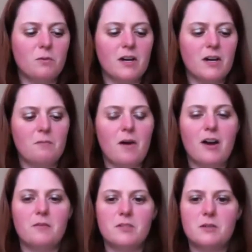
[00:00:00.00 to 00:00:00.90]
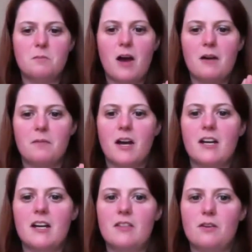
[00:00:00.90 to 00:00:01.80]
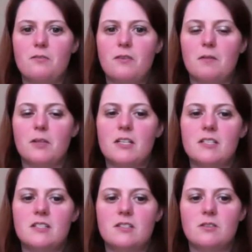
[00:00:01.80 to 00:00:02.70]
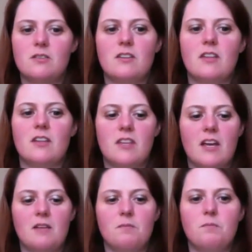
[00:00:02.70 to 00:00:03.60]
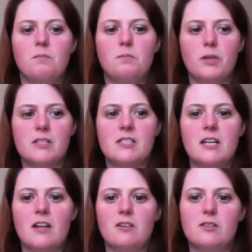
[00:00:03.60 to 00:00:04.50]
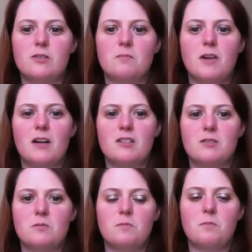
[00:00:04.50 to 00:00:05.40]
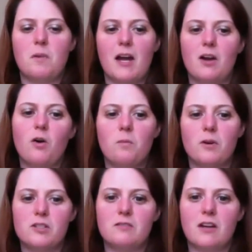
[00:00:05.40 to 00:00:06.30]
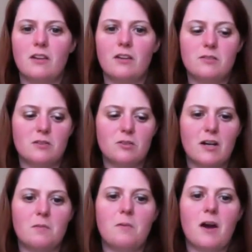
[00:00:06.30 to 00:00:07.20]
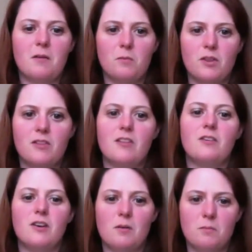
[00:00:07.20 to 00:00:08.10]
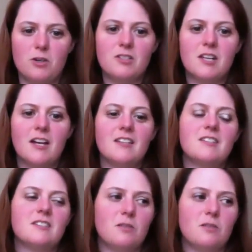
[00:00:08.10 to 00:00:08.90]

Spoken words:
when I've bought them to buy them kind of in their families so that they blend together. So I'm not just buying a whole bunch of yellows. I try to buy them within their number sets